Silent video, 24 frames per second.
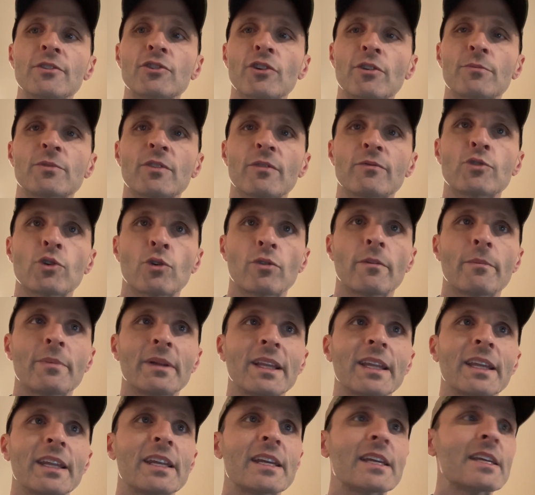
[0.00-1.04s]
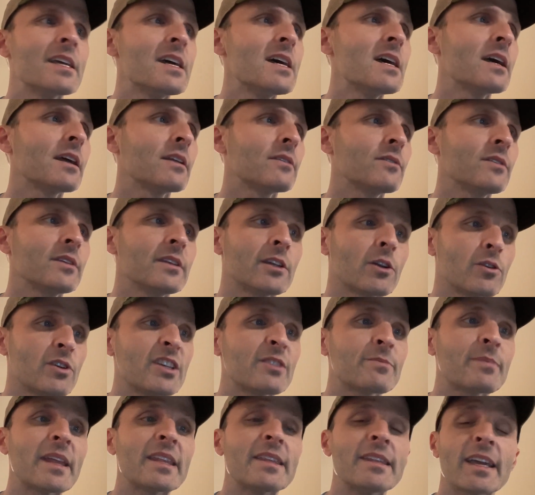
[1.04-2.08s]
terms of durability you know,
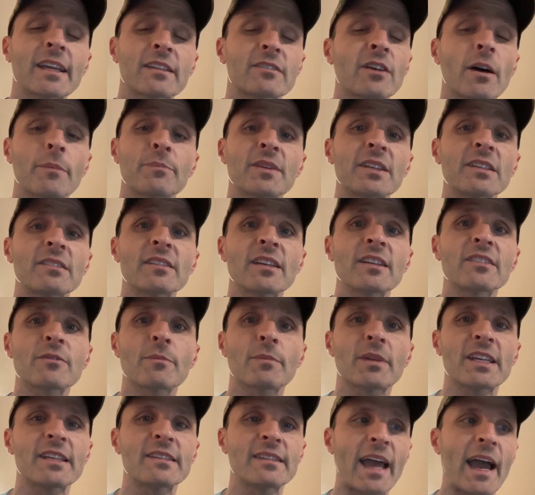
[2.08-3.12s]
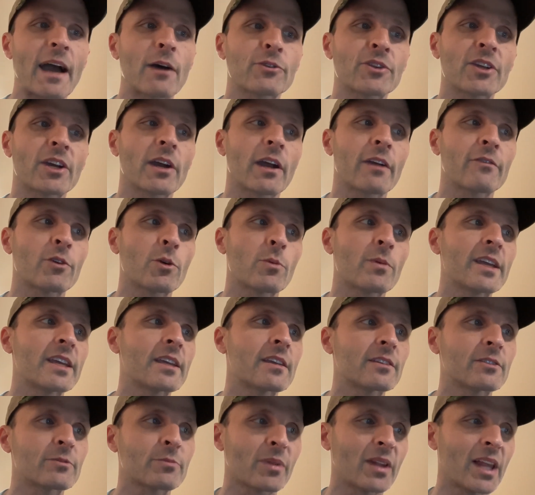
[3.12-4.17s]
he's been nicked up this season, but he's out there every week.
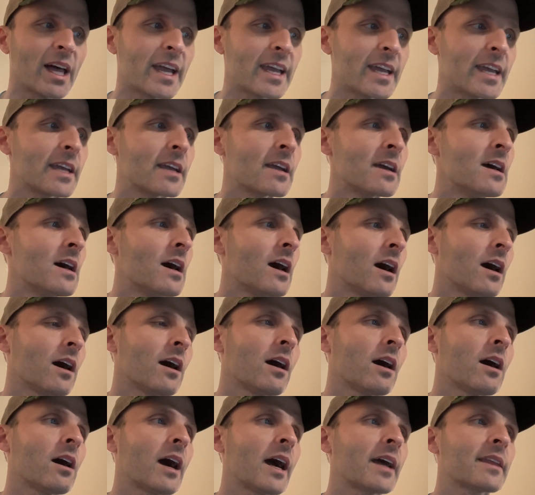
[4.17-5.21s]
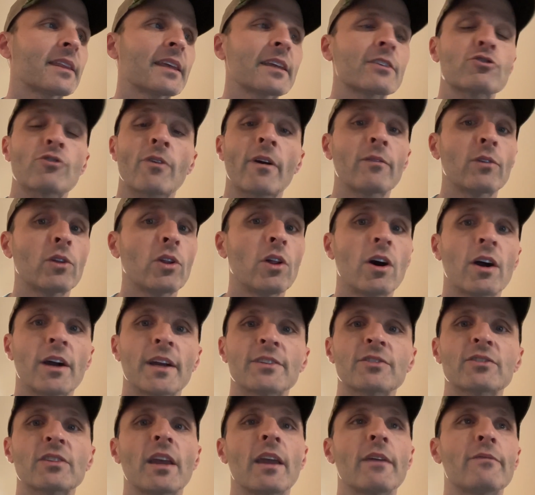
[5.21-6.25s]
He's playing. Uh, I think Trevor
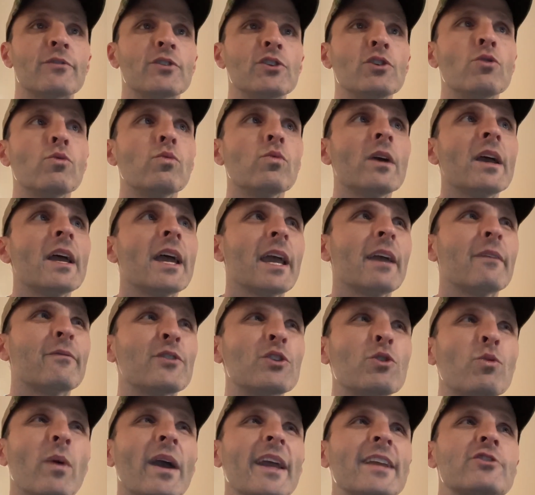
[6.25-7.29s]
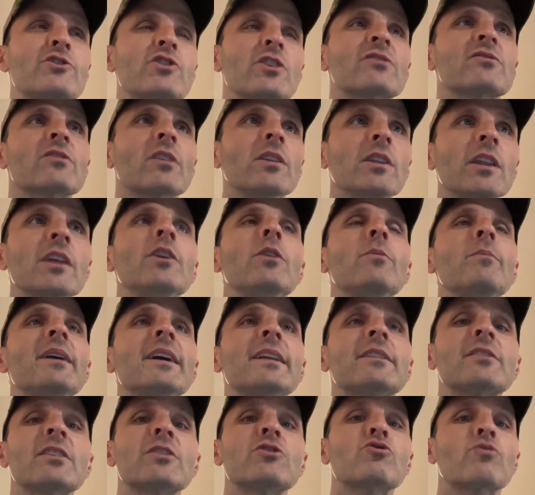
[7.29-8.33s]
Lawrence. If you if you wait just a little
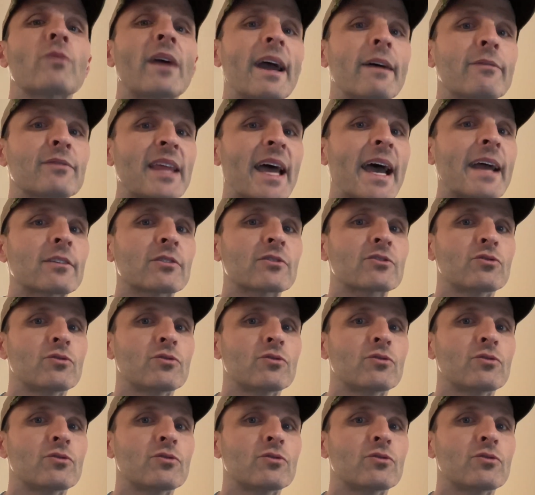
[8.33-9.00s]
bit to draft that